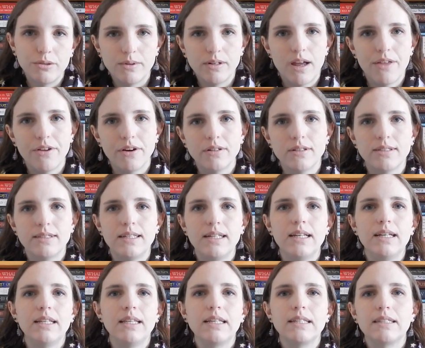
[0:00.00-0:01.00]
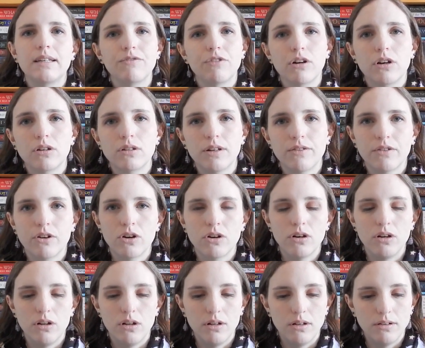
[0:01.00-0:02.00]
to another to see these different
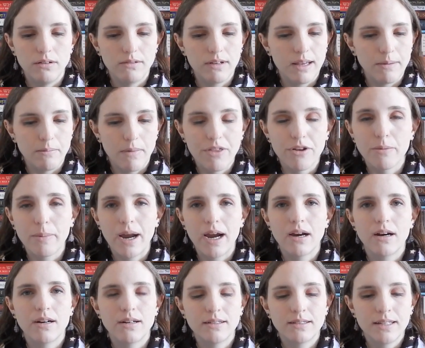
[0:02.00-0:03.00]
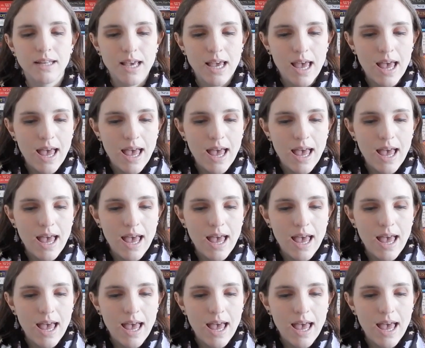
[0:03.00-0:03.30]
girl and mother pairs.